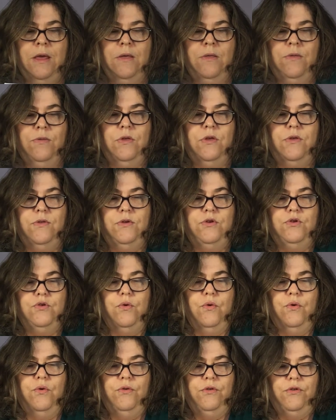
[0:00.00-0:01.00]
that the
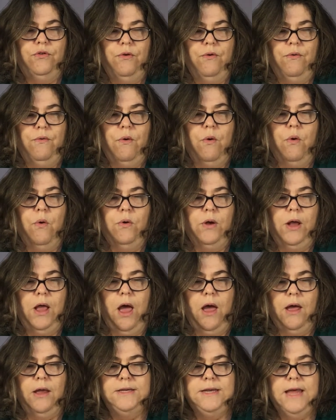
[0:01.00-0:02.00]
doors are all
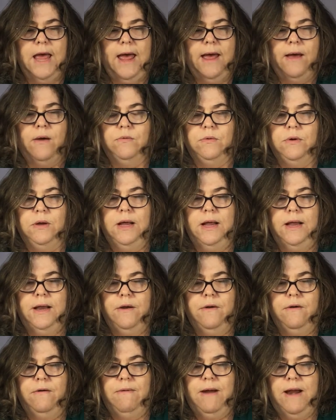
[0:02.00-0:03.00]
cut out and
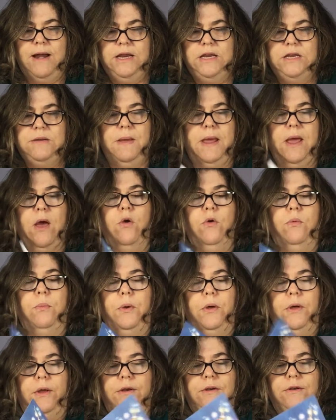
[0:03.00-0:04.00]
are ready to be
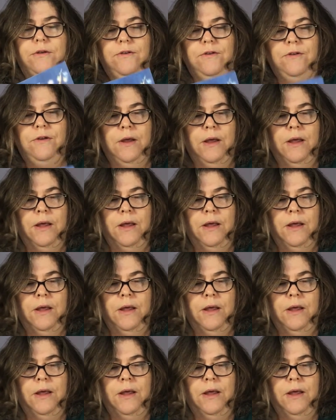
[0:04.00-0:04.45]
opened?